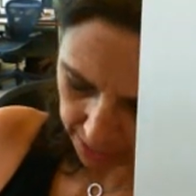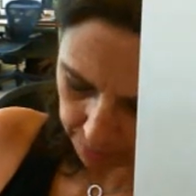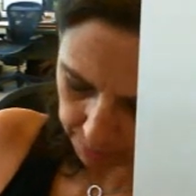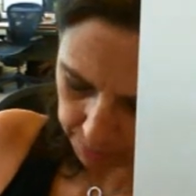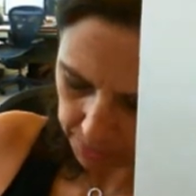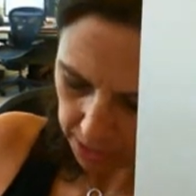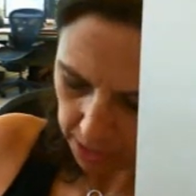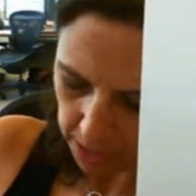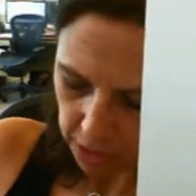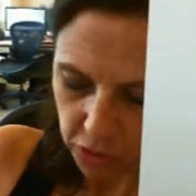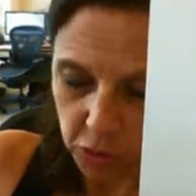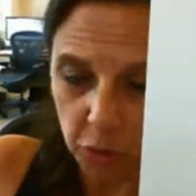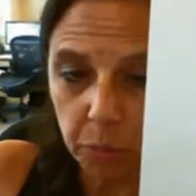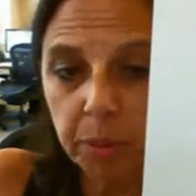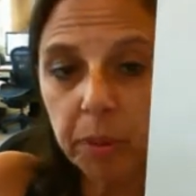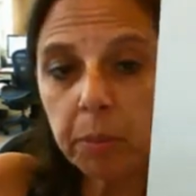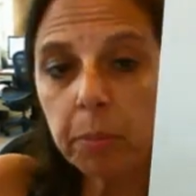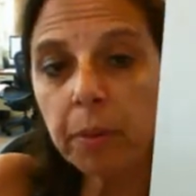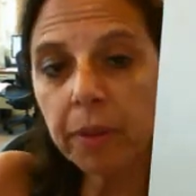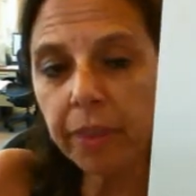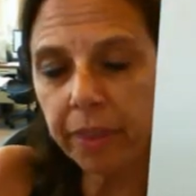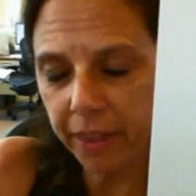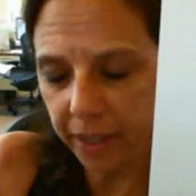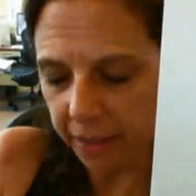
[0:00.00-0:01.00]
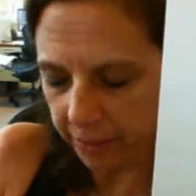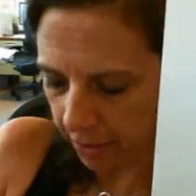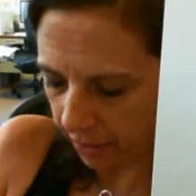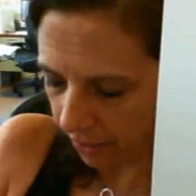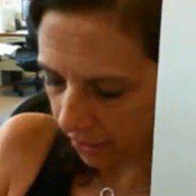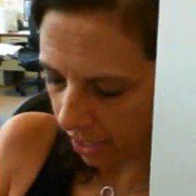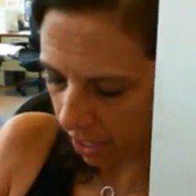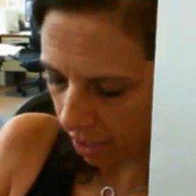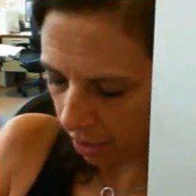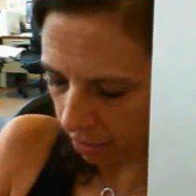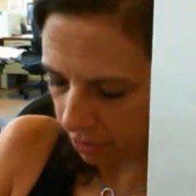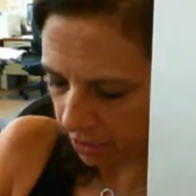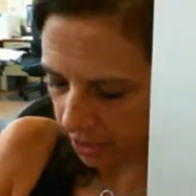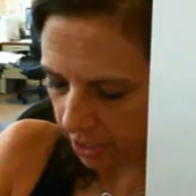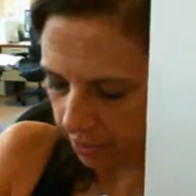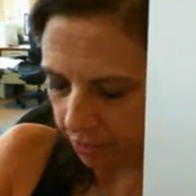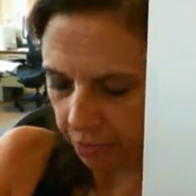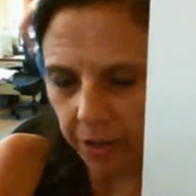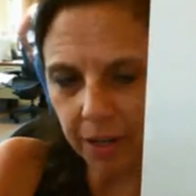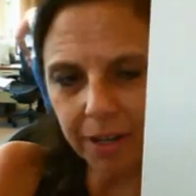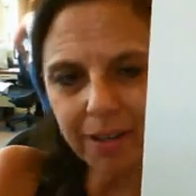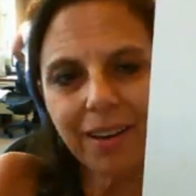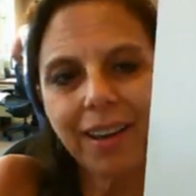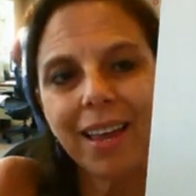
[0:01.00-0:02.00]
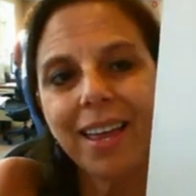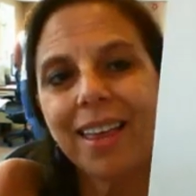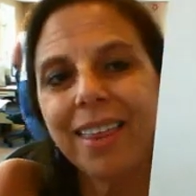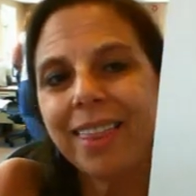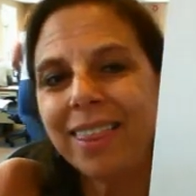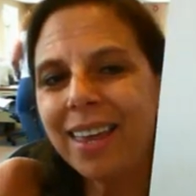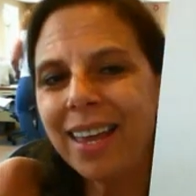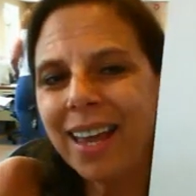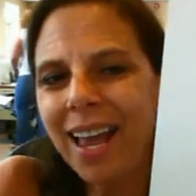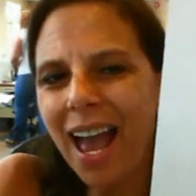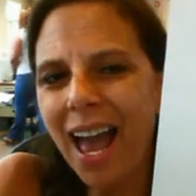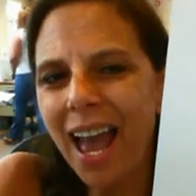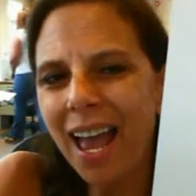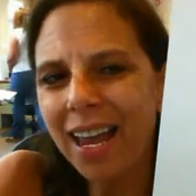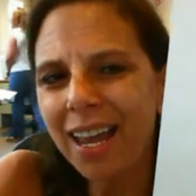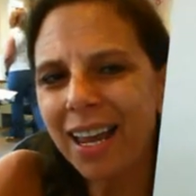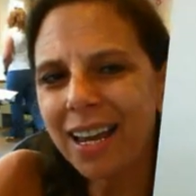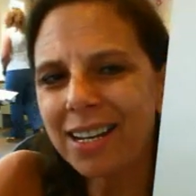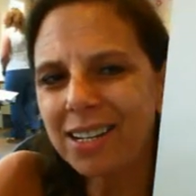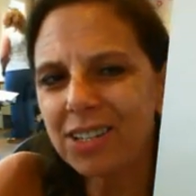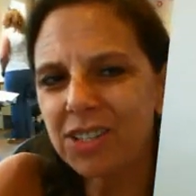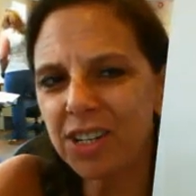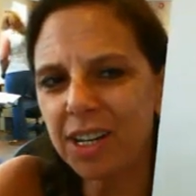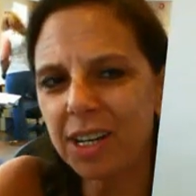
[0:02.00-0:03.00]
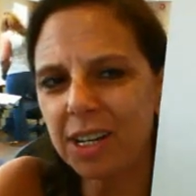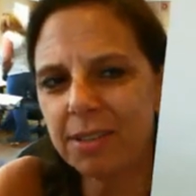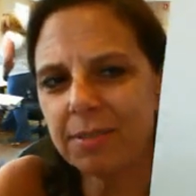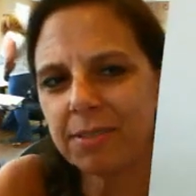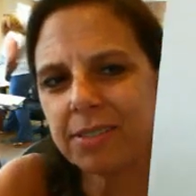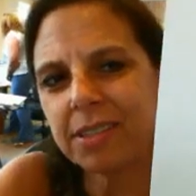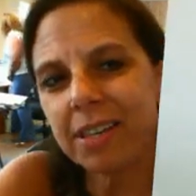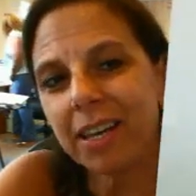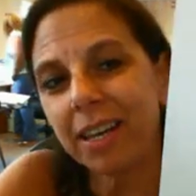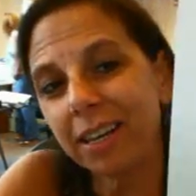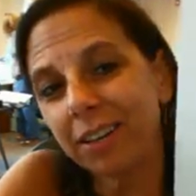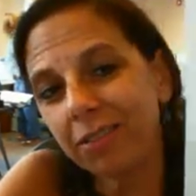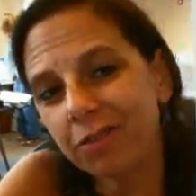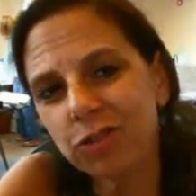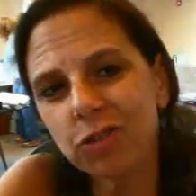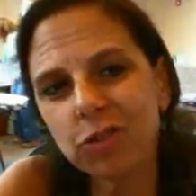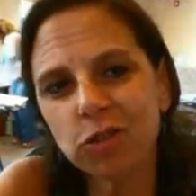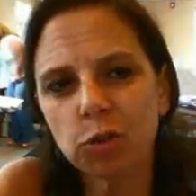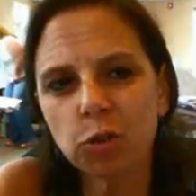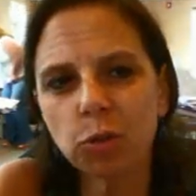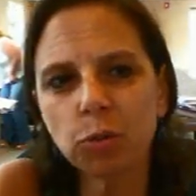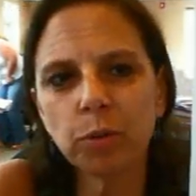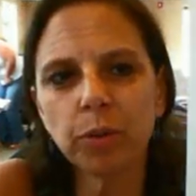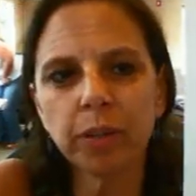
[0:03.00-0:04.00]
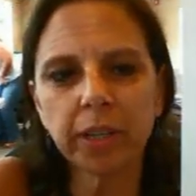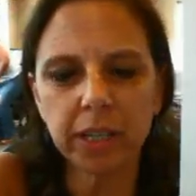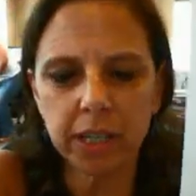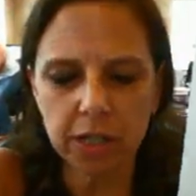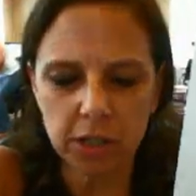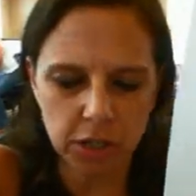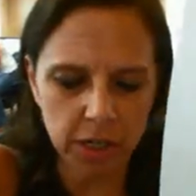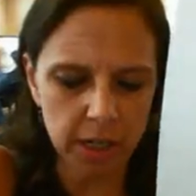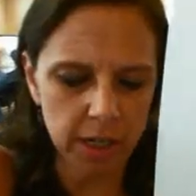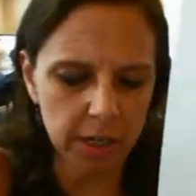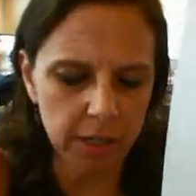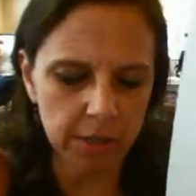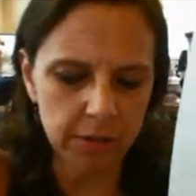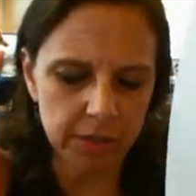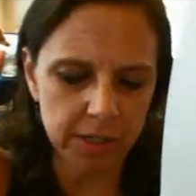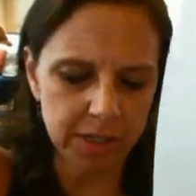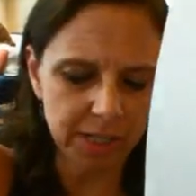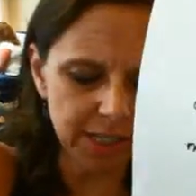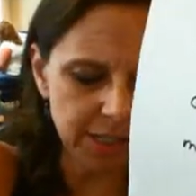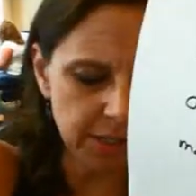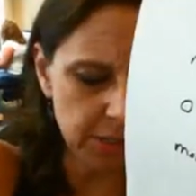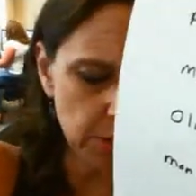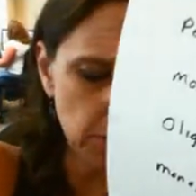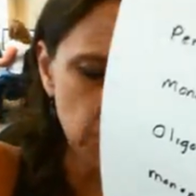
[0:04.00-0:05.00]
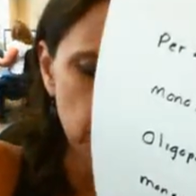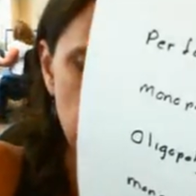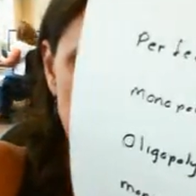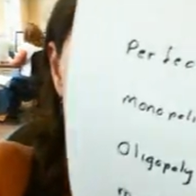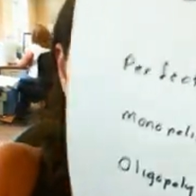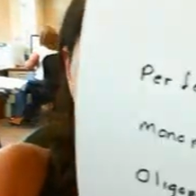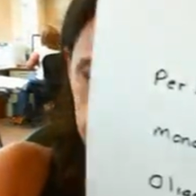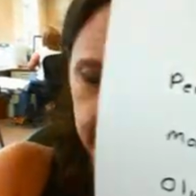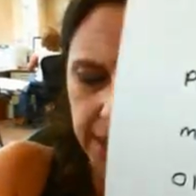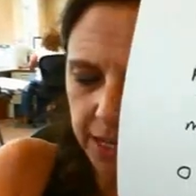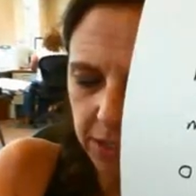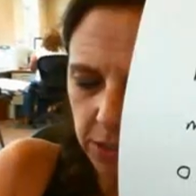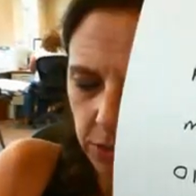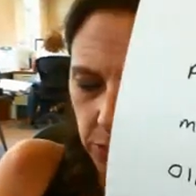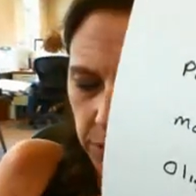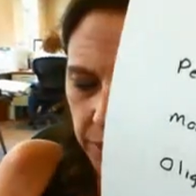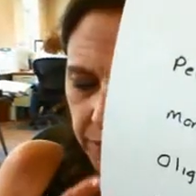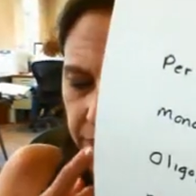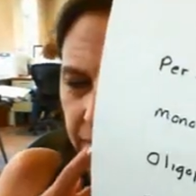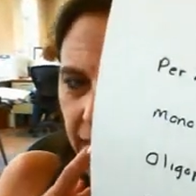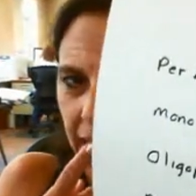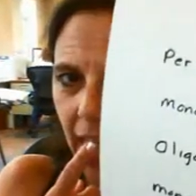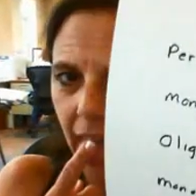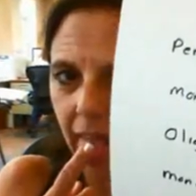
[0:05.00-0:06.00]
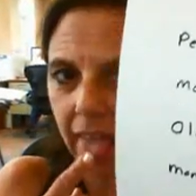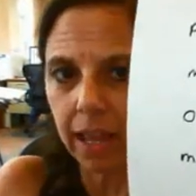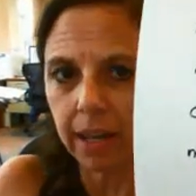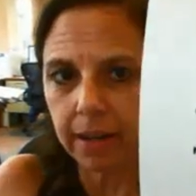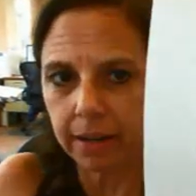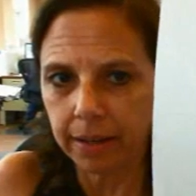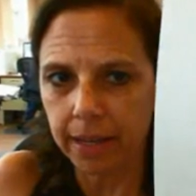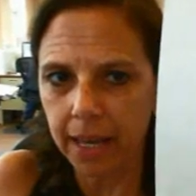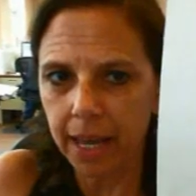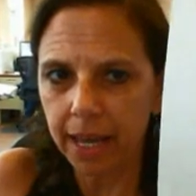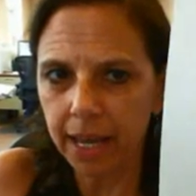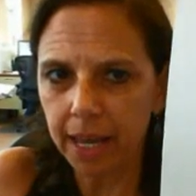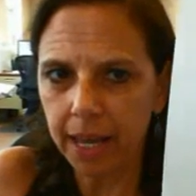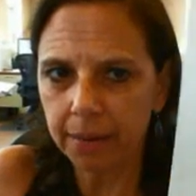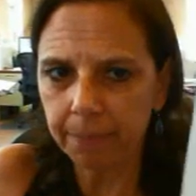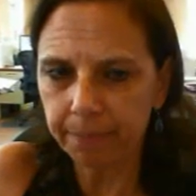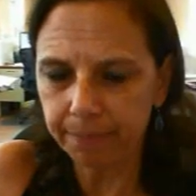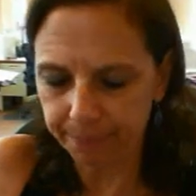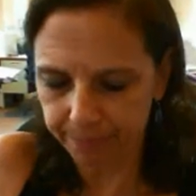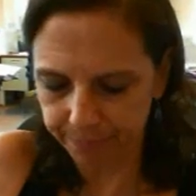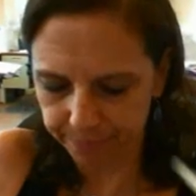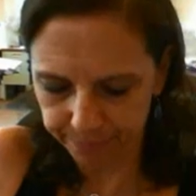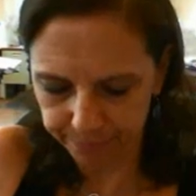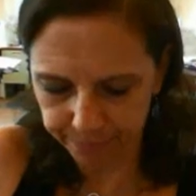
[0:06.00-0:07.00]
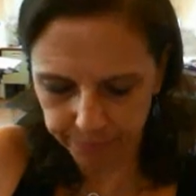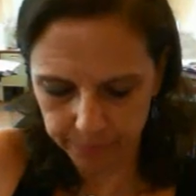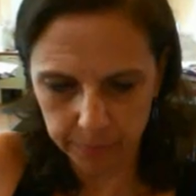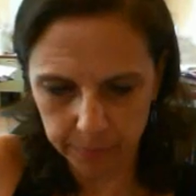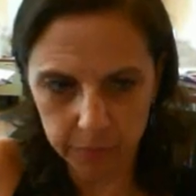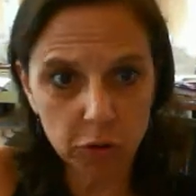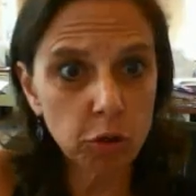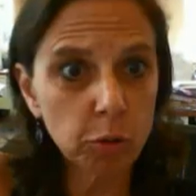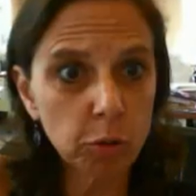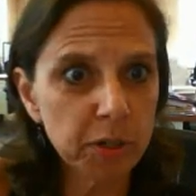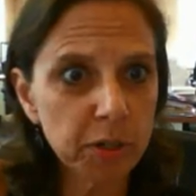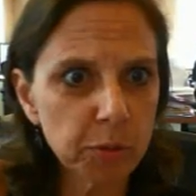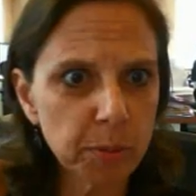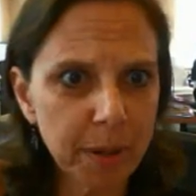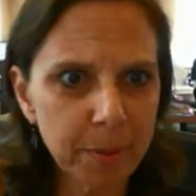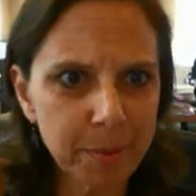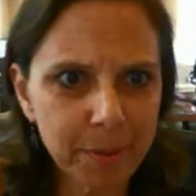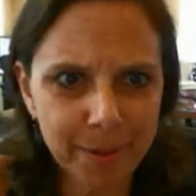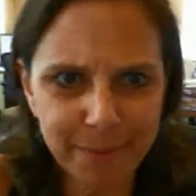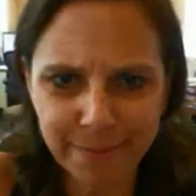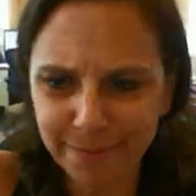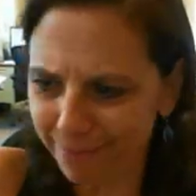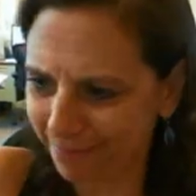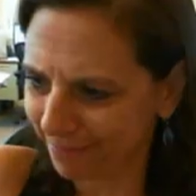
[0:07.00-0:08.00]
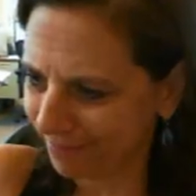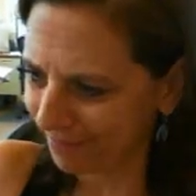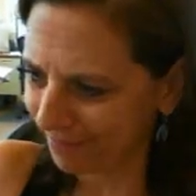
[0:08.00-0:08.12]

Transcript: them so people think that they are different. Think high-end jeans like True Religion, Diesel, that sort of thing. Hang on, too much paper.